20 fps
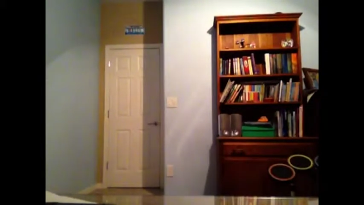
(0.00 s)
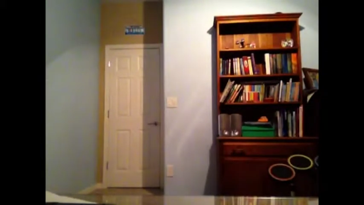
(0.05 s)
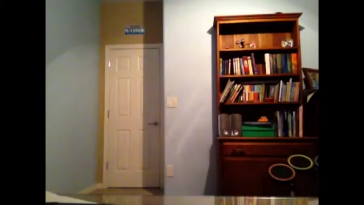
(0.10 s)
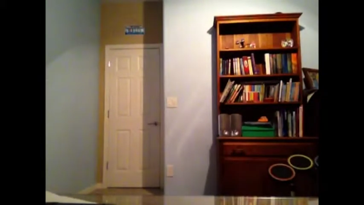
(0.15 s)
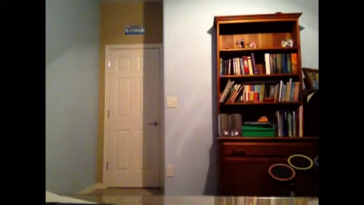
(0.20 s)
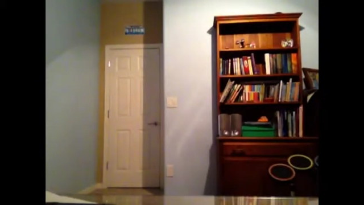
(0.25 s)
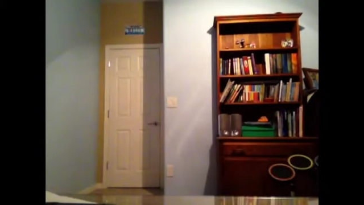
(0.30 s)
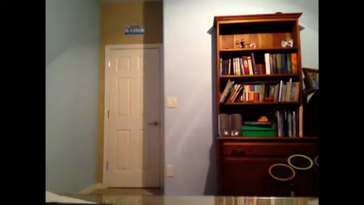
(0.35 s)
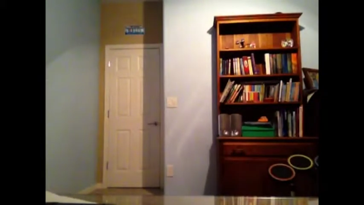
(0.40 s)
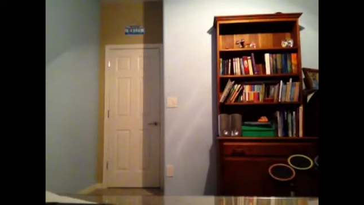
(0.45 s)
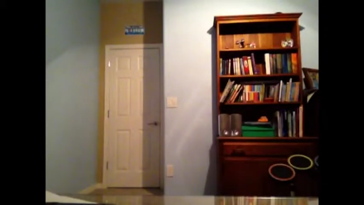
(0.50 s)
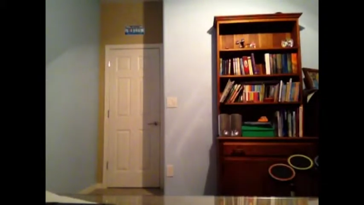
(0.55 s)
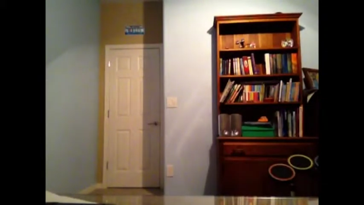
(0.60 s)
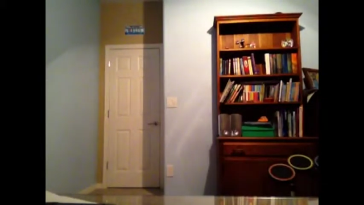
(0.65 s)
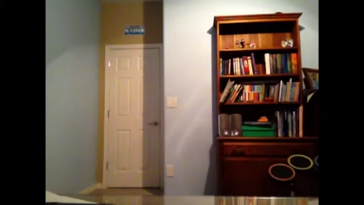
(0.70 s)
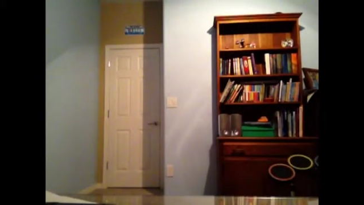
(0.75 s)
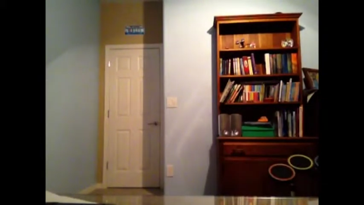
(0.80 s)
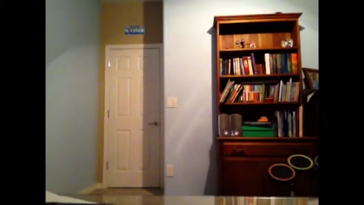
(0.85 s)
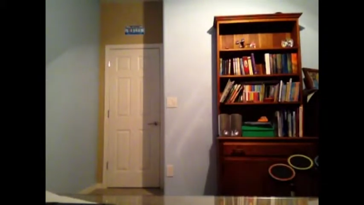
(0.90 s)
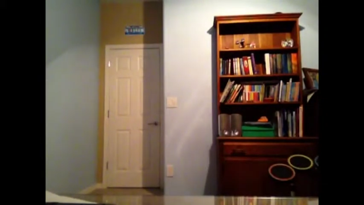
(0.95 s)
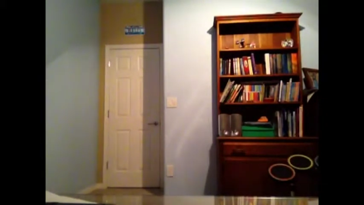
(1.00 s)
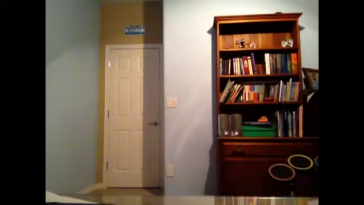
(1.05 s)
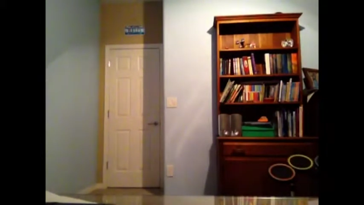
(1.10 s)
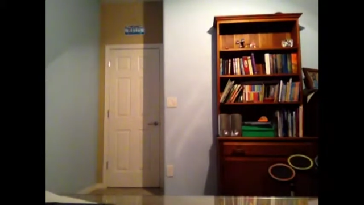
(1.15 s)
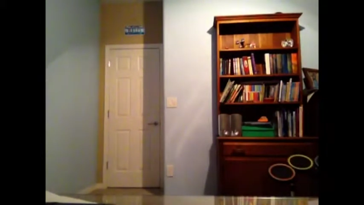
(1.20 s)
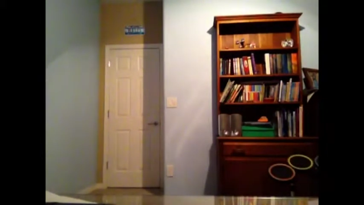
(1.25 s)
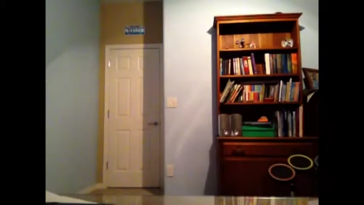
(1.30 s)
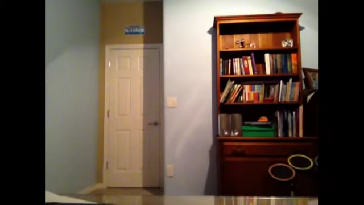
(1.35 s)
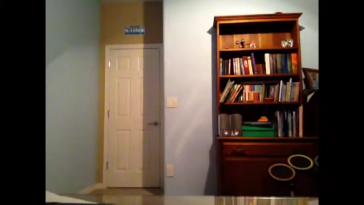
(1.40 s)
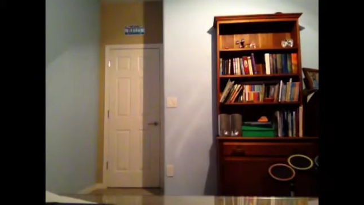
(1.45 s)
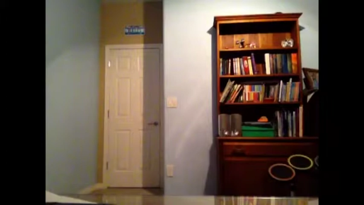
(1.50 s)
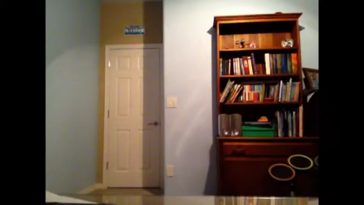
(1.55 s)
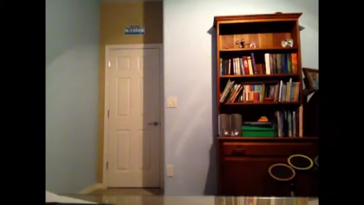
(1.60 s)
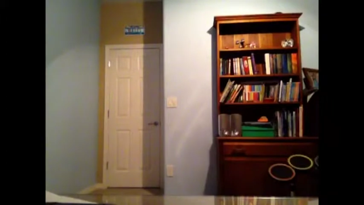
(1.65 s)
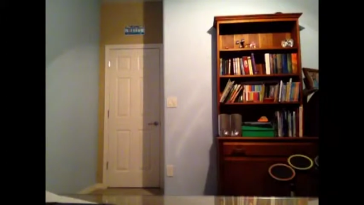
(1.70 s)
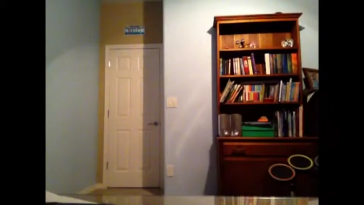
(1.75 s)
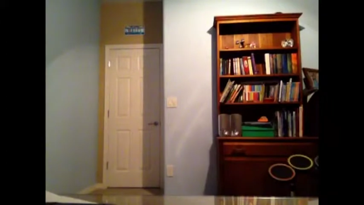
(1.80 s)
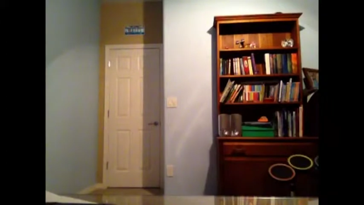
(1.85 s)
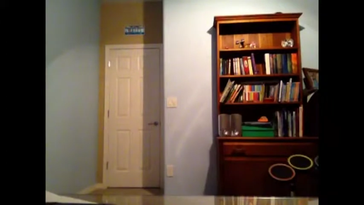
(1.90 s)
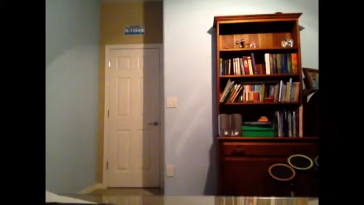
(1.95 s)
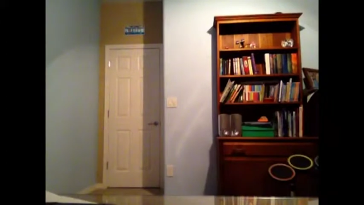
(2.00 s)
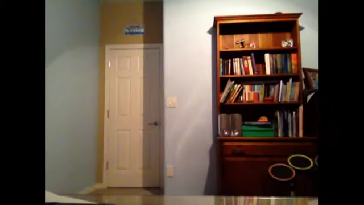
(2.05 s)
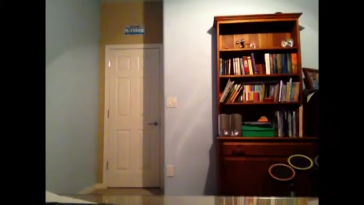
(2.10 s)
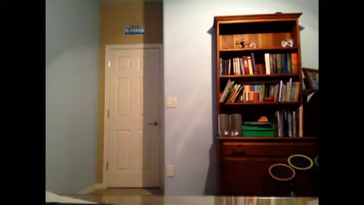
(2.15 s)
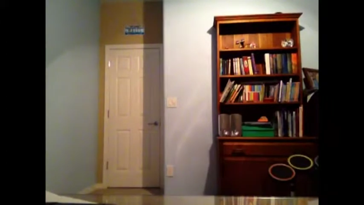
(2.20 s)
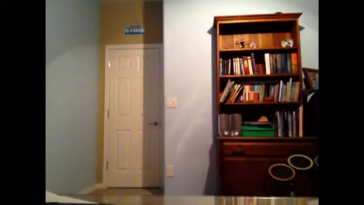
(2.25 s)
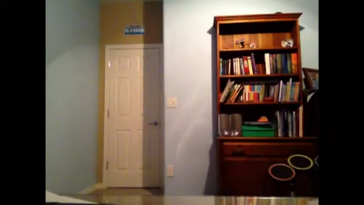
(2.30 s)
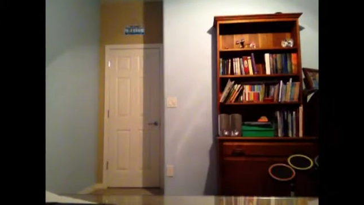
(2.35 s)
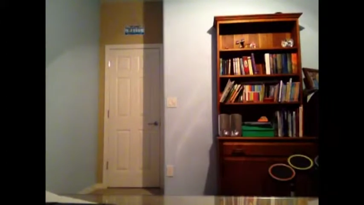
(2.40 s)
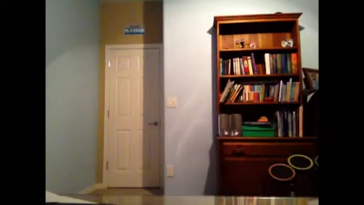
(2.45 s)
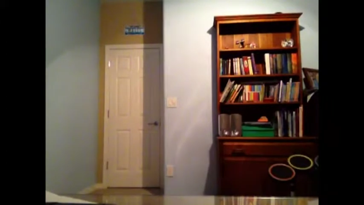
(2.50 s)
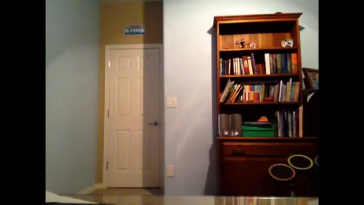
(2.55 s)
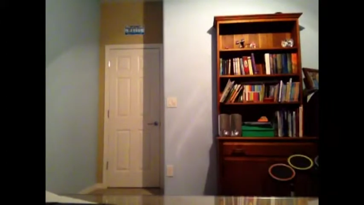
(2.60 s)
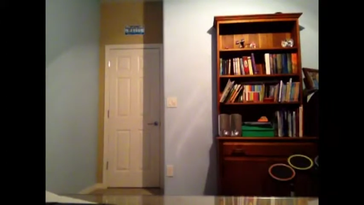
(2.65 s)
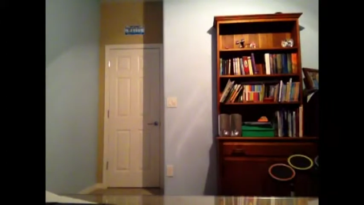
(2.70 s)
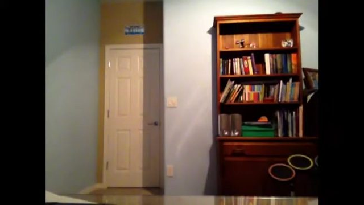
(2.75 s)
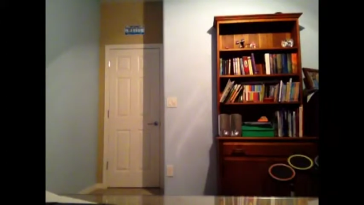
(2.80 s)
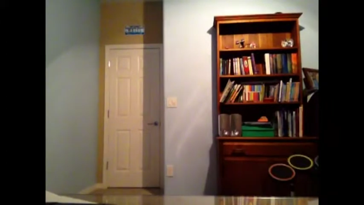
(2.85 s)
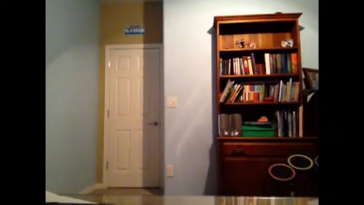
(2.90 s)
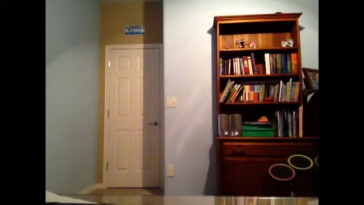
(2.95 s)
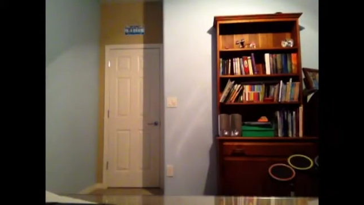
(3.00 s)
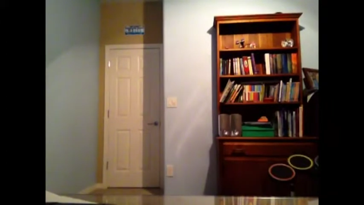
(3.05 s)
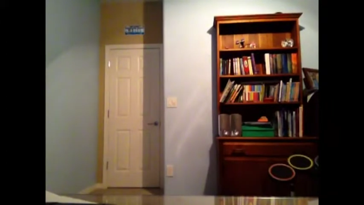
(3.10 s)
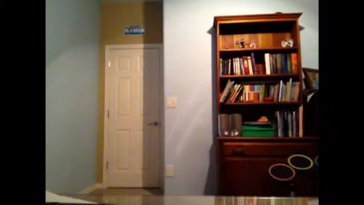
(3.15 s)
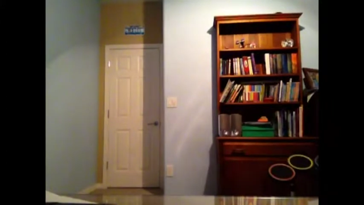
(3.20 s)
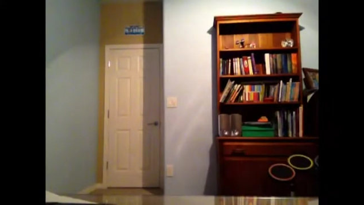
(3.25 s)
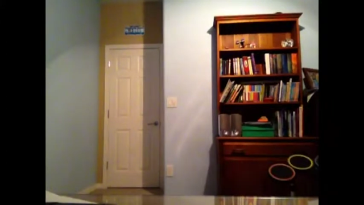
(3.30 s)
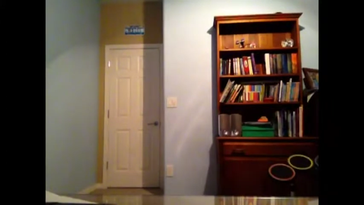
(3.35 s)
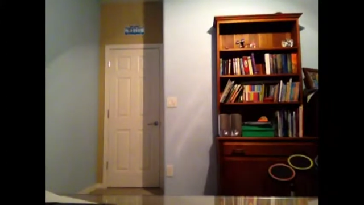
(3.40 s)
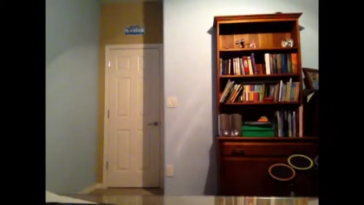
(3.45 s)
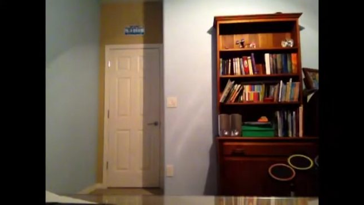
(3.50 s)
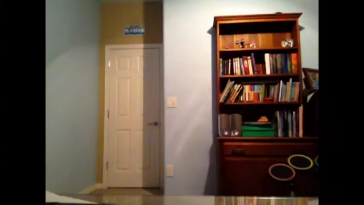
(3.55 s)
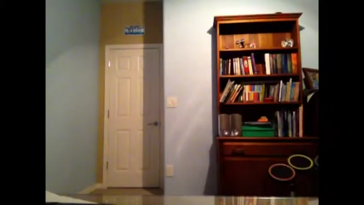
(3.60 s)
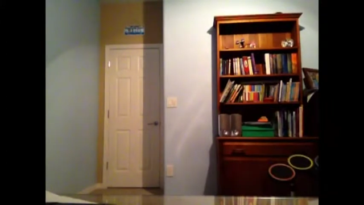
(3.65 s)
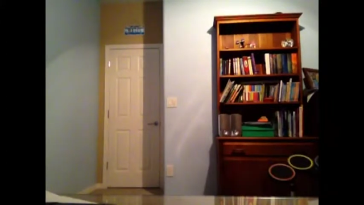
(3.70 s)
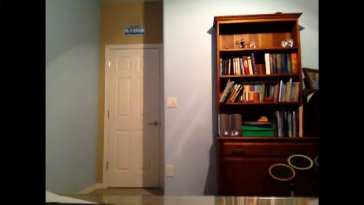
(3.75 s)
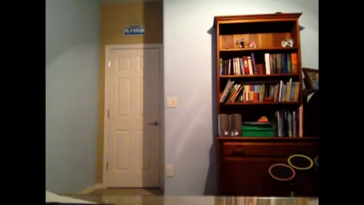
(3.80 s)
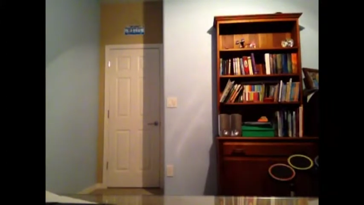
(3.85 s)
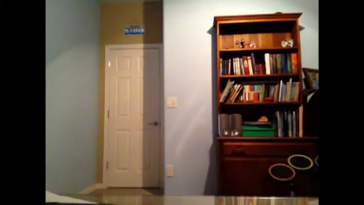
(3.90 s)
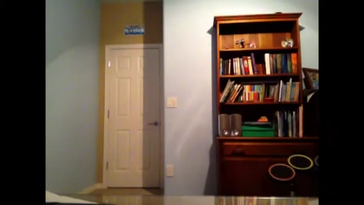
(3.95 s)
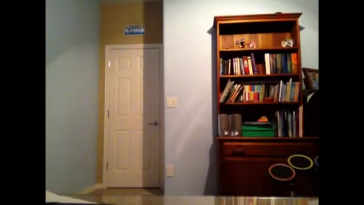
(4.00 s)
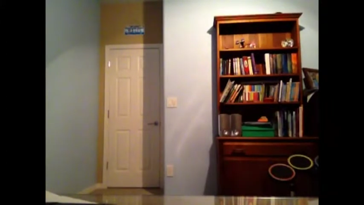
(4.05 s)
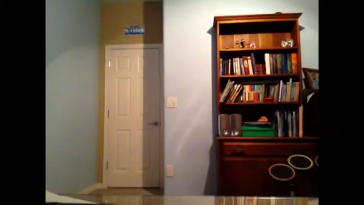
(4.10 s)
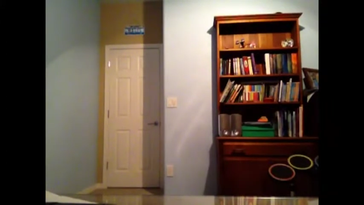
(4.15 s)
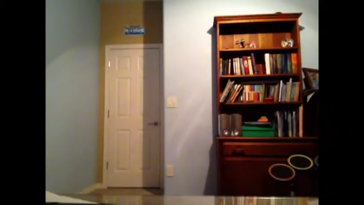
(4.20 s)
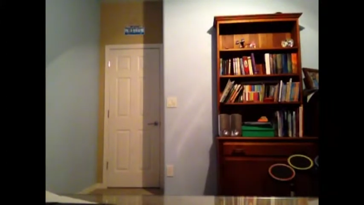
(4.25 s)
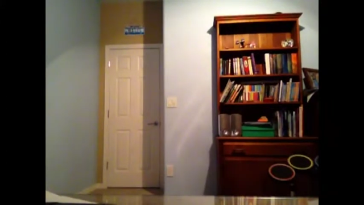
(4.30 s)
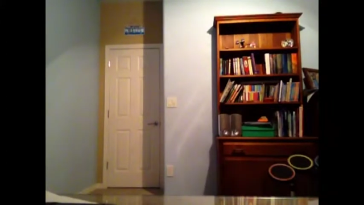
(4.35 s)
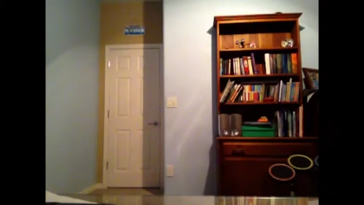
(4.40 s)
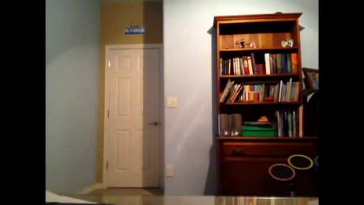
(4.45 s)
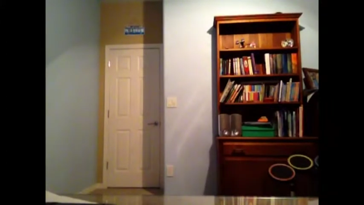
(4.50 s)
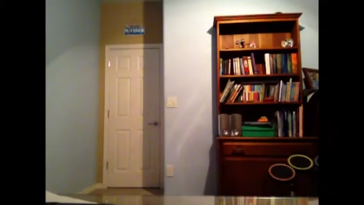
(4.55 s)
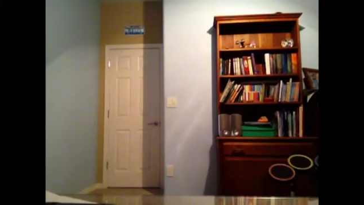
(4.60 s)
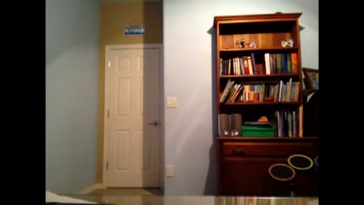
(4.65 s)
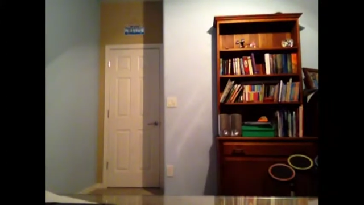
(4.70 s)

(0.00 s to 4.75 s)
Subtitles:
(no speaker visible)